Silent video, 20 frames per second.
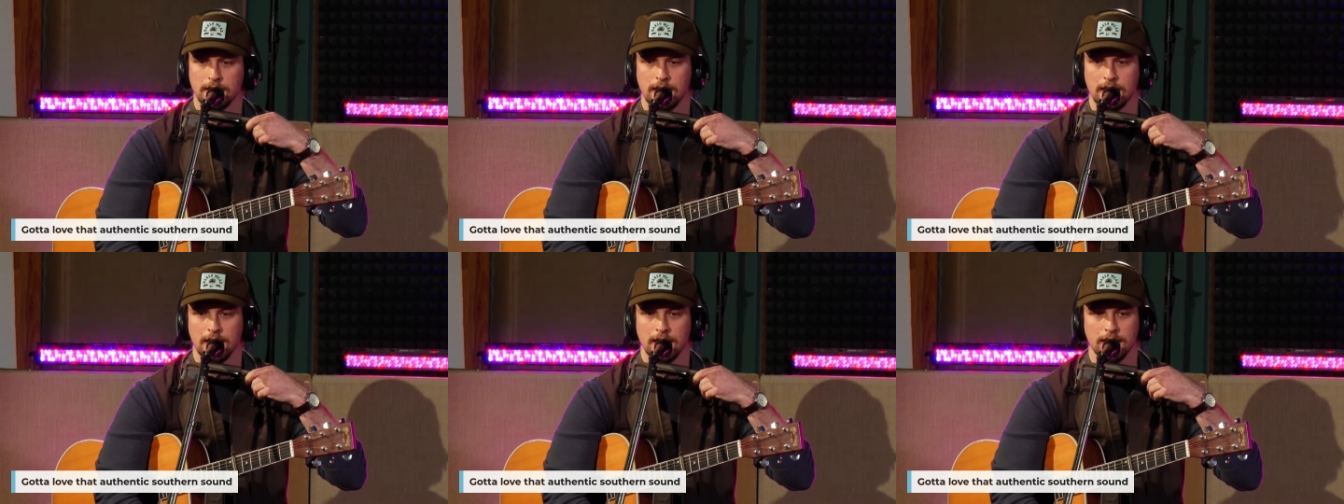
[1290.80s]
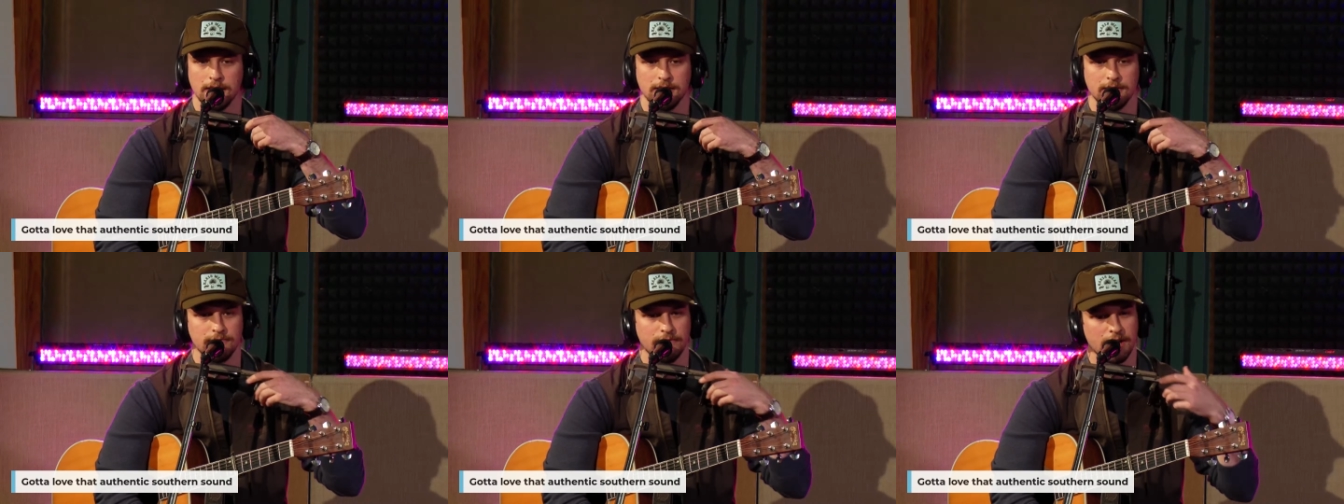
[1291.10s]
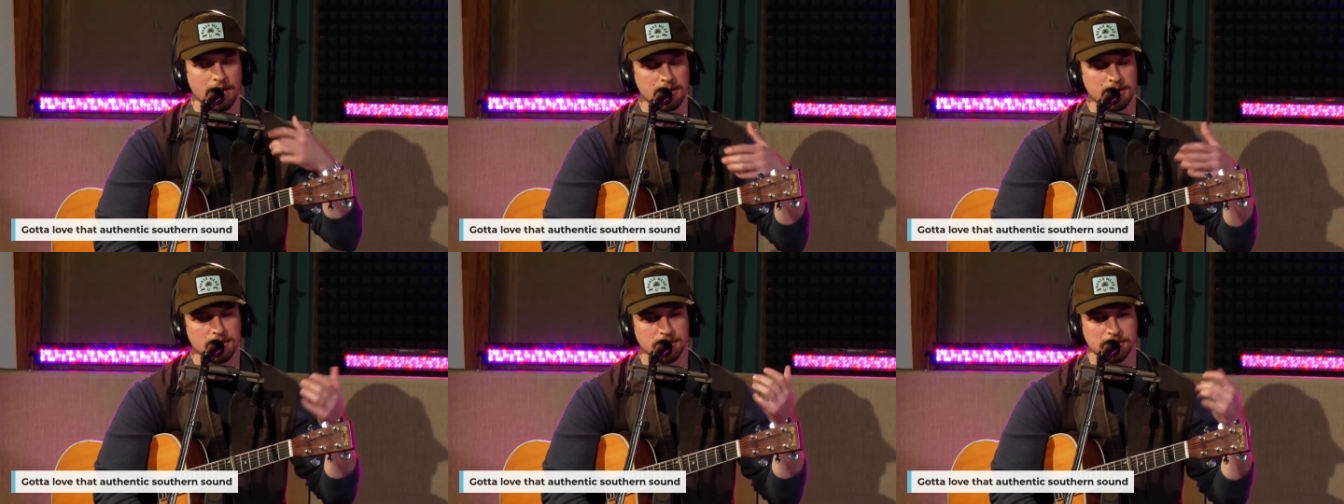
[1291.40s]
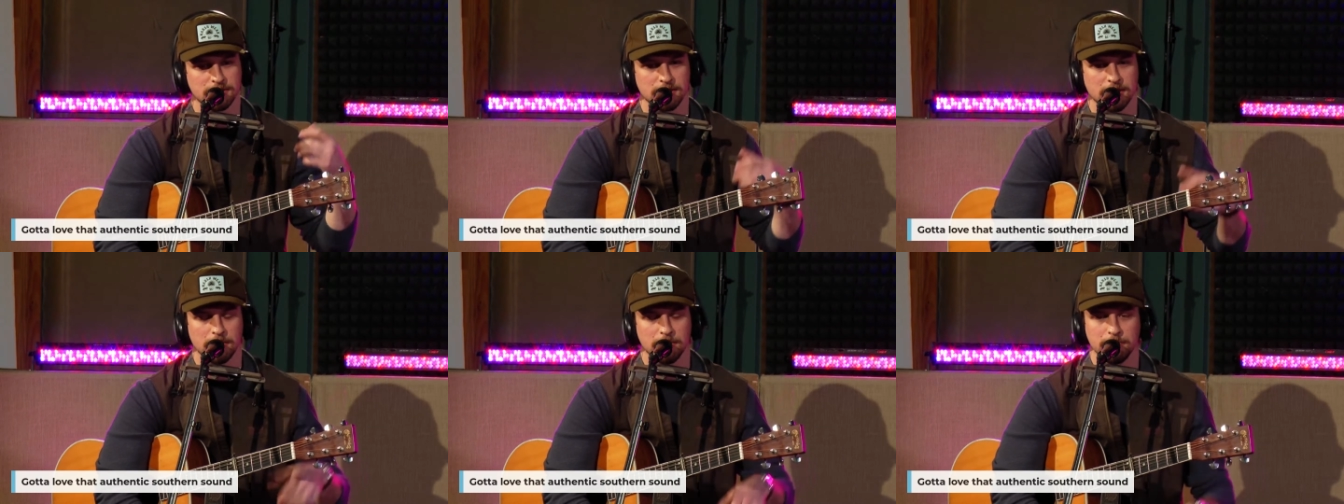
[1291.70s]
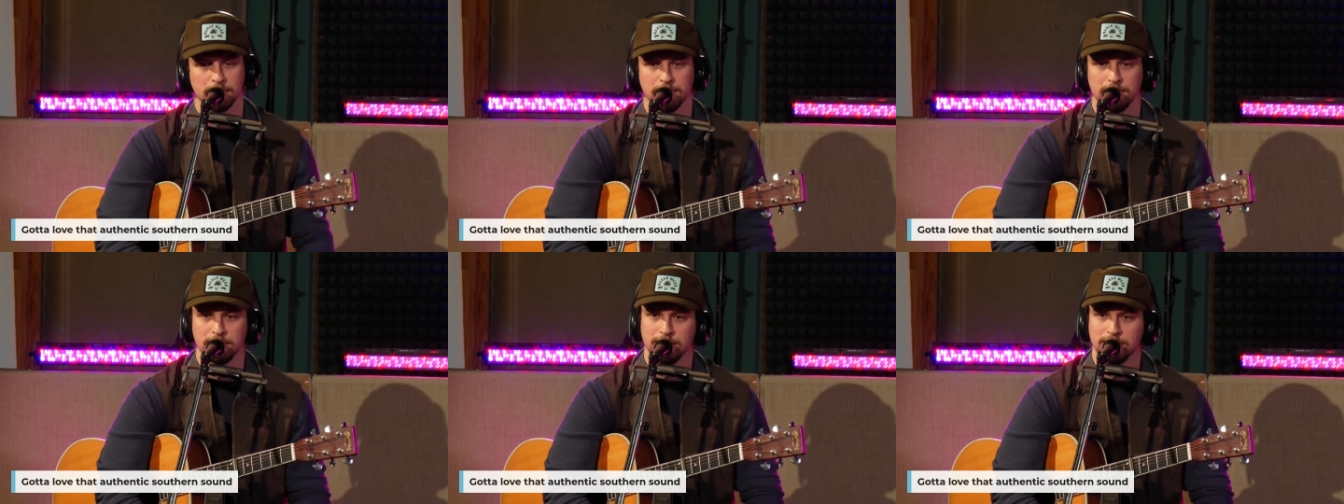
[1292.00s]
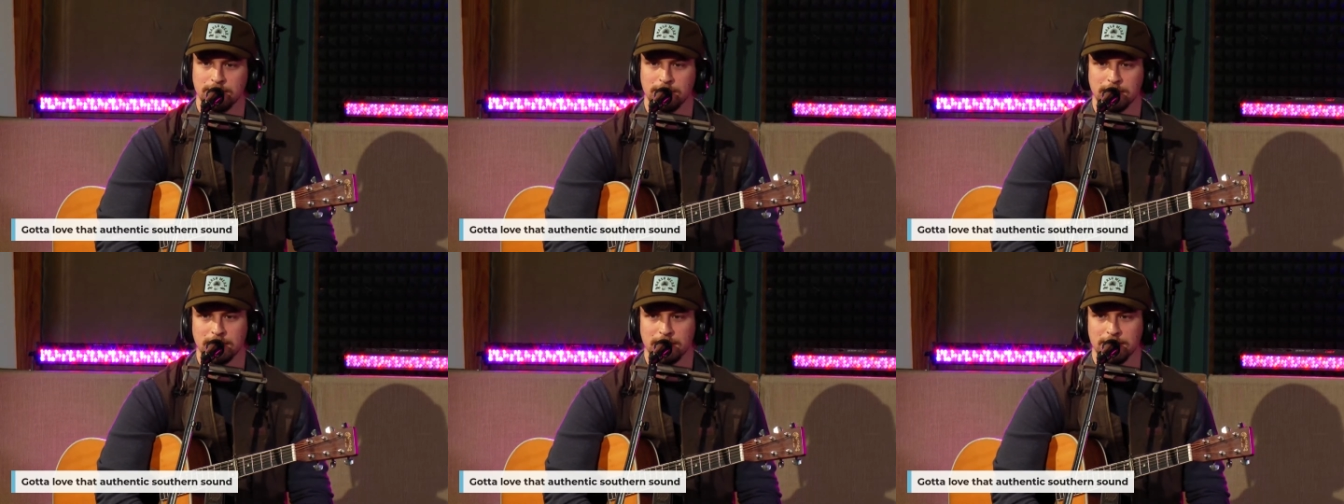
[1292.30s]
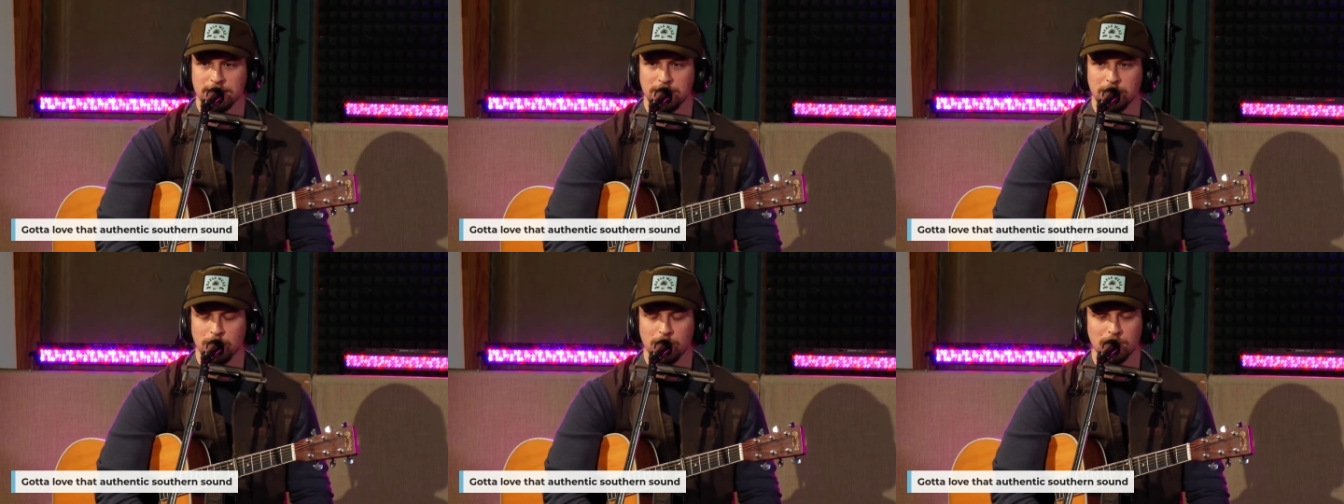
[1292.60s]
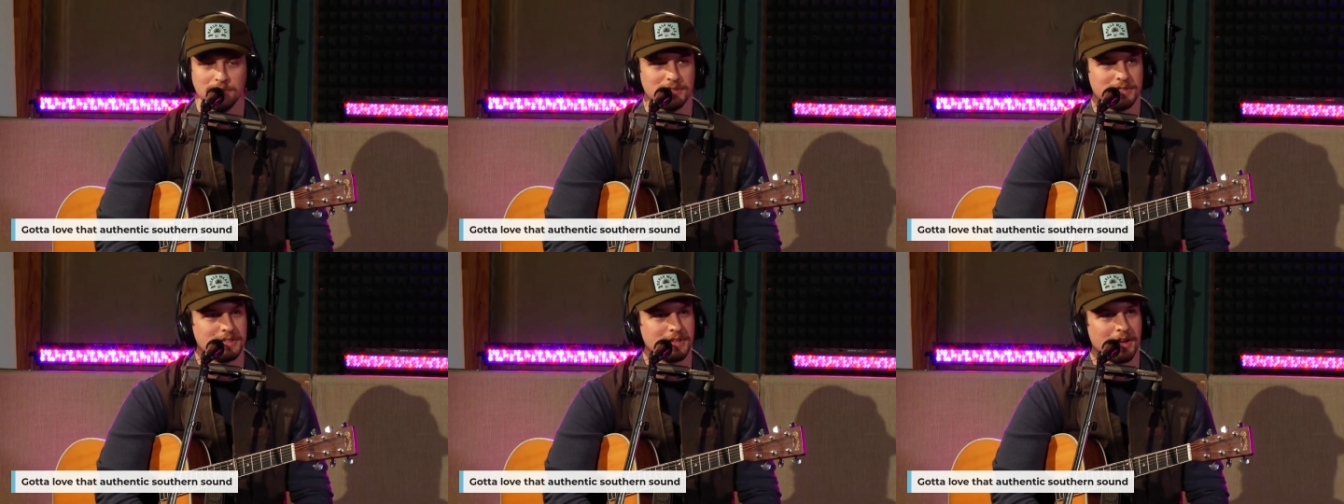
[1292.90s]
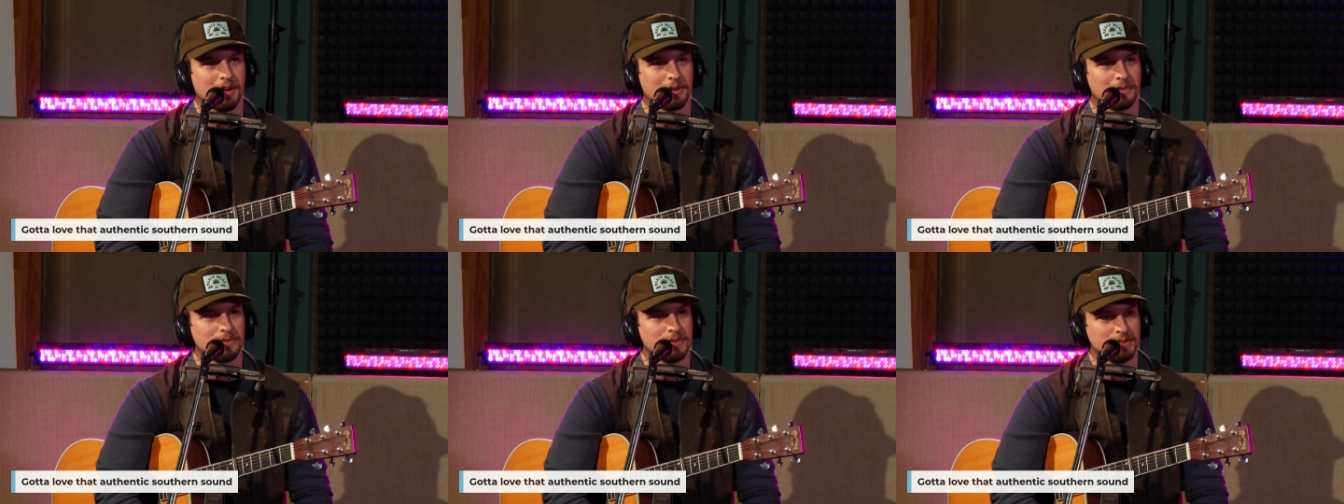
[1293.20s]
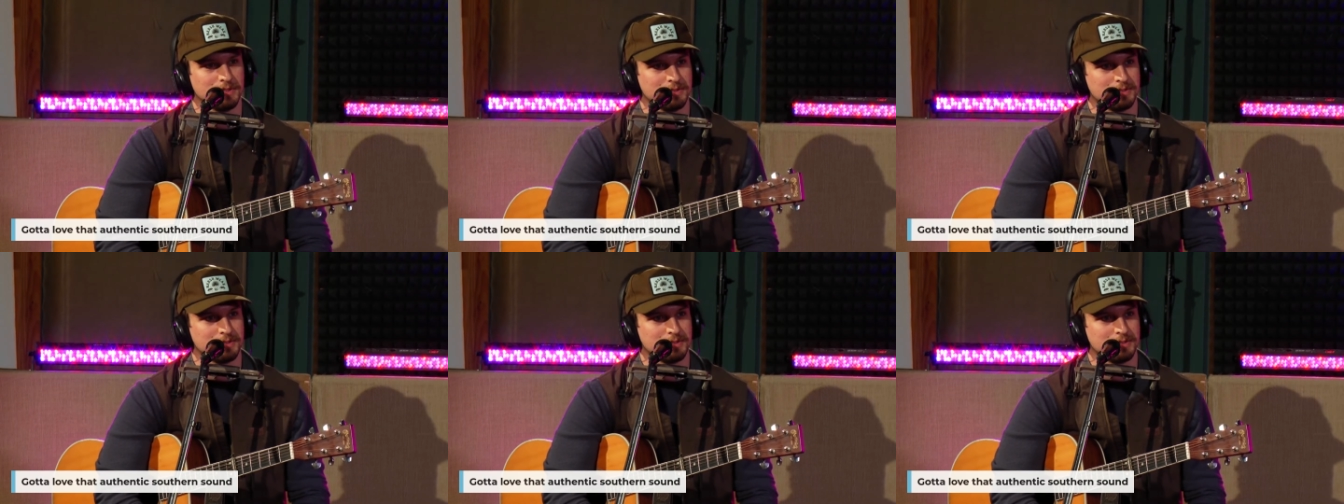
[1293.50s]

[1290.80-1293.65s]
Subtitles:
and invited us up to Woodstock for